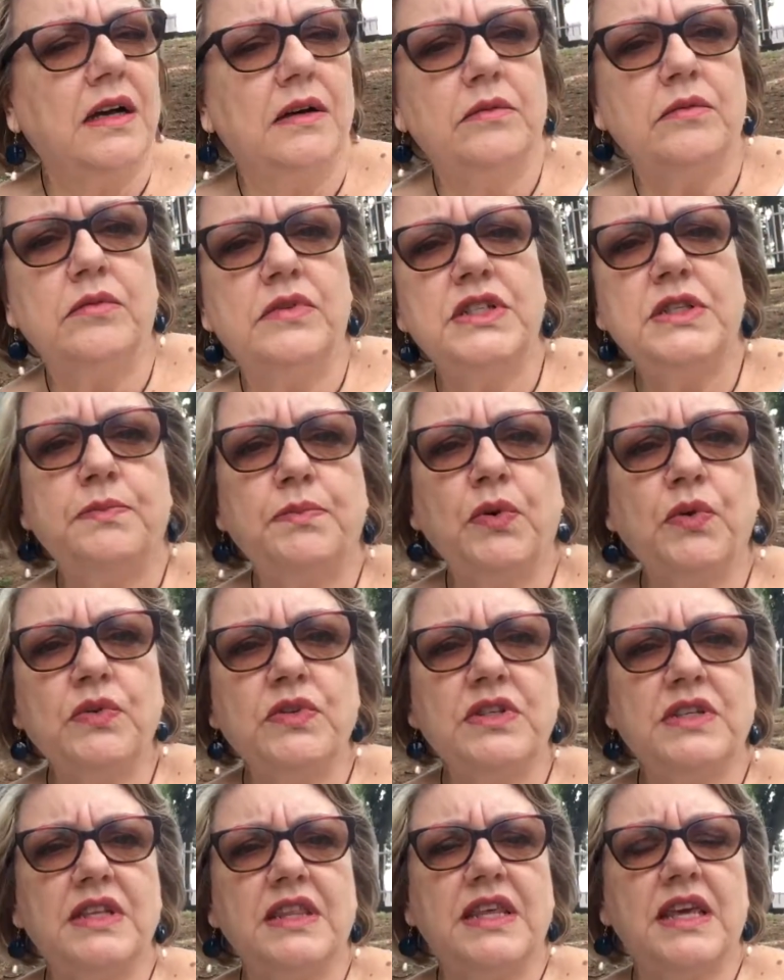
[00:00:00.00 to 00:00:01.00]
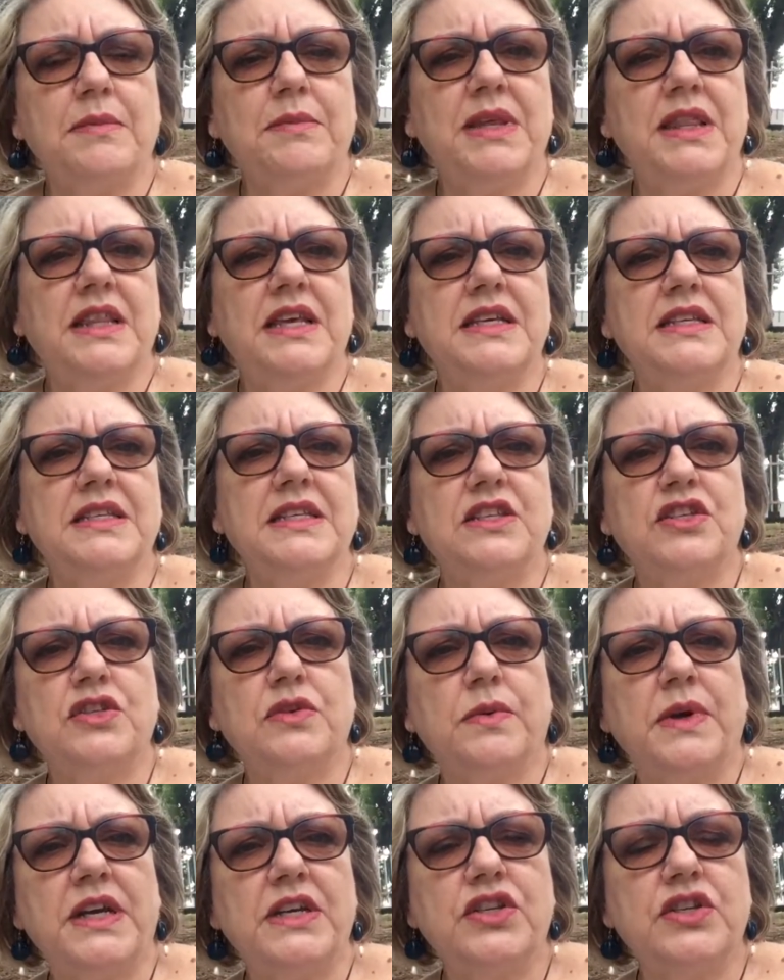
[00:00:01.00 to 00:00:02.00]
respond to them in their
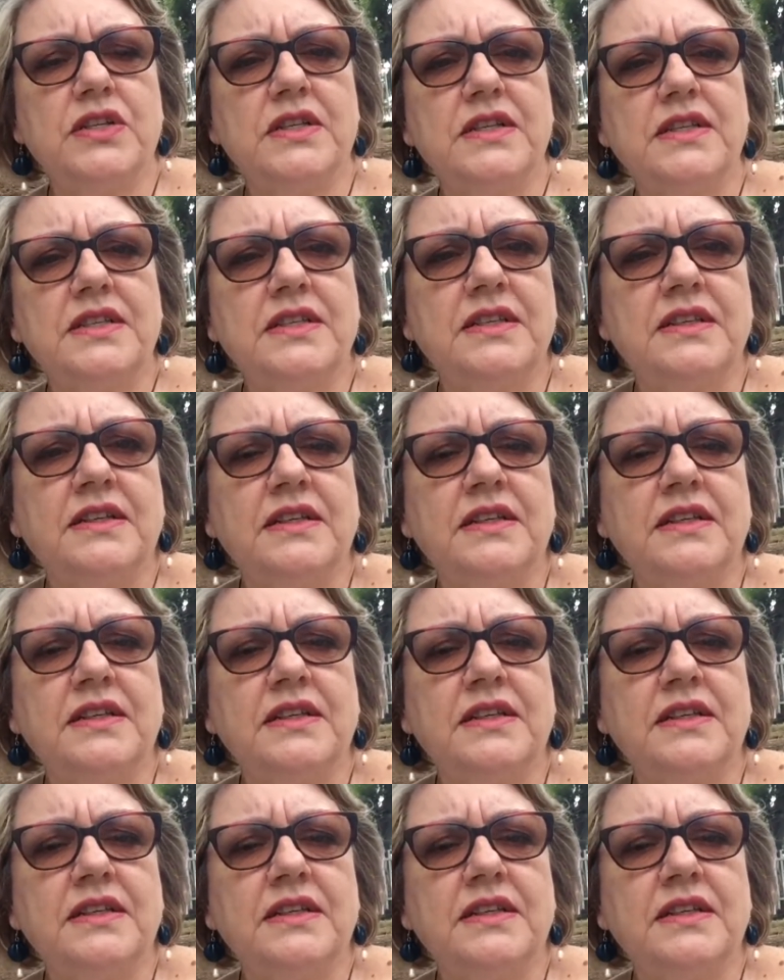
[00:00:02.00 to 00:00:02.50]
situations.